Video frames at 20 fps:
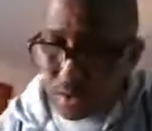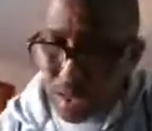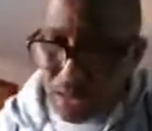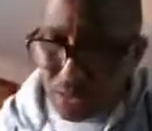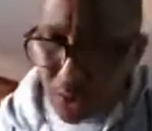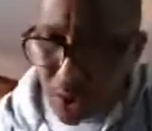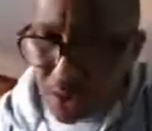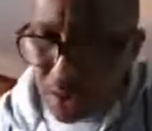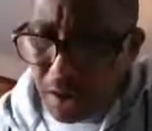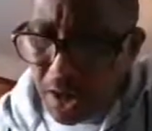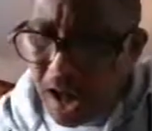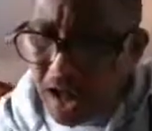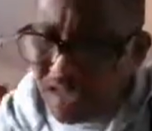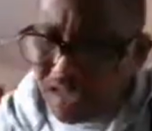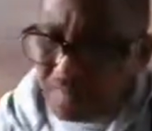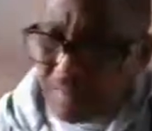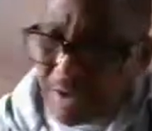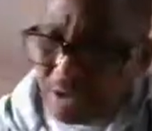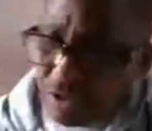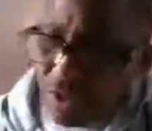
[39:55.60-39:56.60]
Another
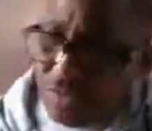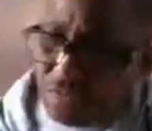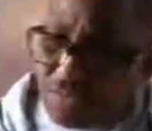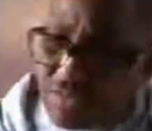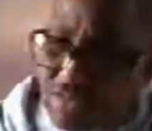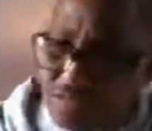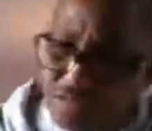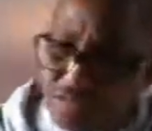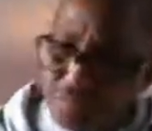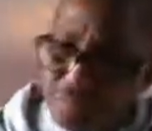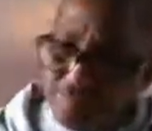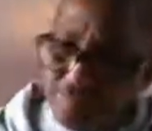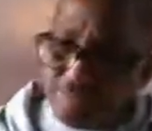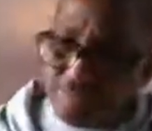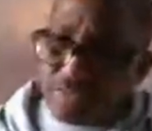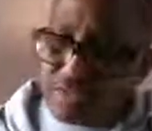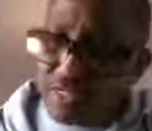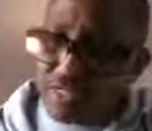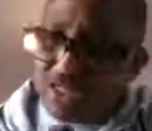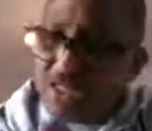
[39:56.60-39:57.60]
aspect of this
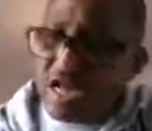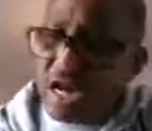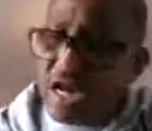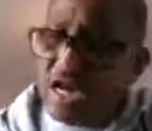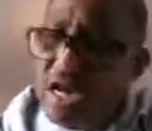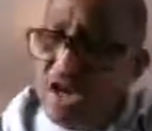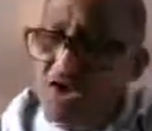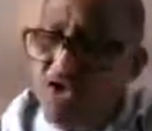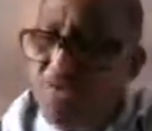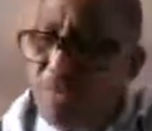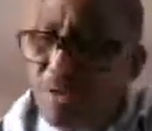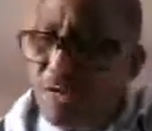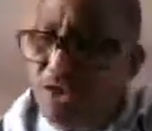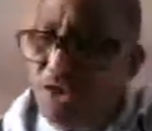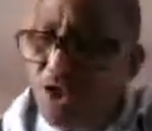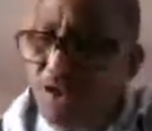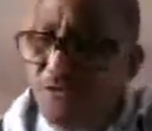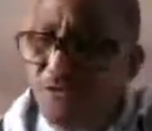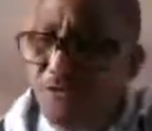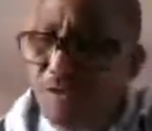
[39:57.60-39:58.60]
is the
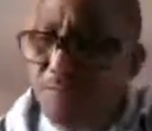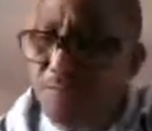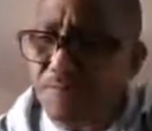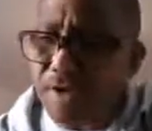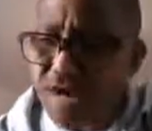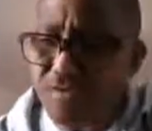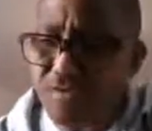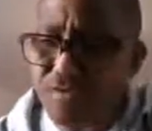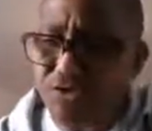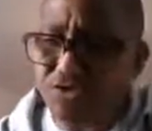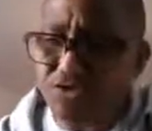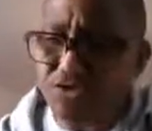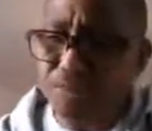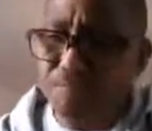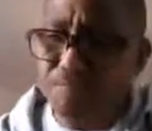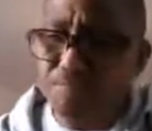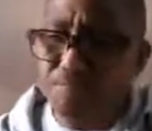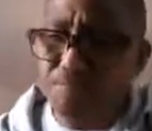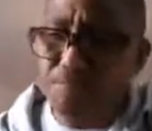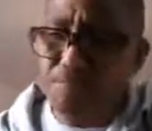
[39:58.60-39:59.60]
announcement of a private trip